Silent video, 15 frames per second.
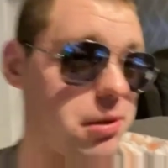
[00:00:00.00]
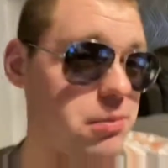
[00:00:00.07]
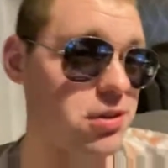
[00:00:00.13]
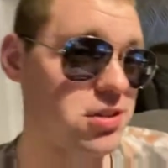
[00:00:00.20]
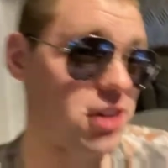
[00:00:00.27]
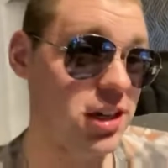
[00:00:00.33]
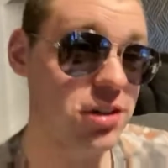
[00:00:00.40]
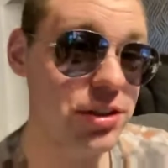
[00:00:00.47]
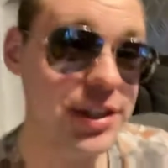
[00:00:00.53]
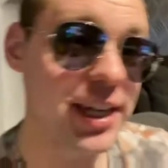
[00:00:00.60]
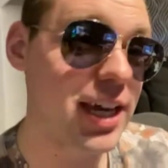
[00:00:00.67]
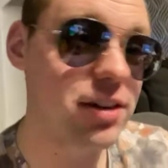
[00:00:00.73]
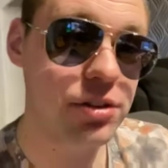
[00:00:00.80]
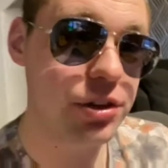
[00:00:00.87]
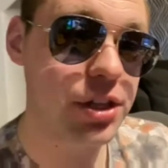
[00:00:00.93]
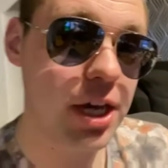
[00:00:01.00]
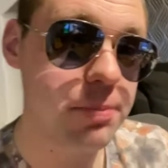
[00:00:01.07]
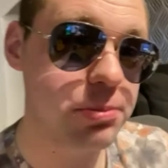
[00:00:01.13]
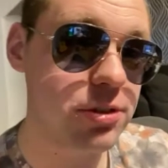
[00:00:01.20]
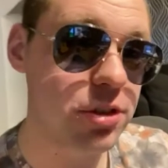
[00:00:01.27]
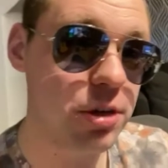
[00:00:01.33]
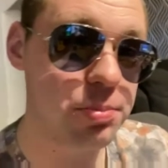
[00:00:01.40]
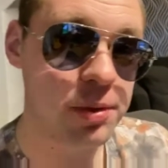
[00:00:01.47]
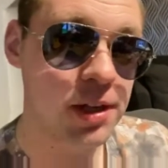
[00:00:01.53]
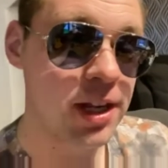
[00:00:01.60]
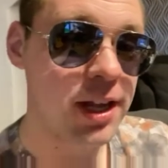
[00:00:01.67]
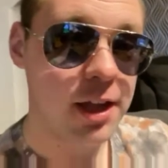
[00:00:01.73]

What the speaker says: Because I couldn't get on the laptop,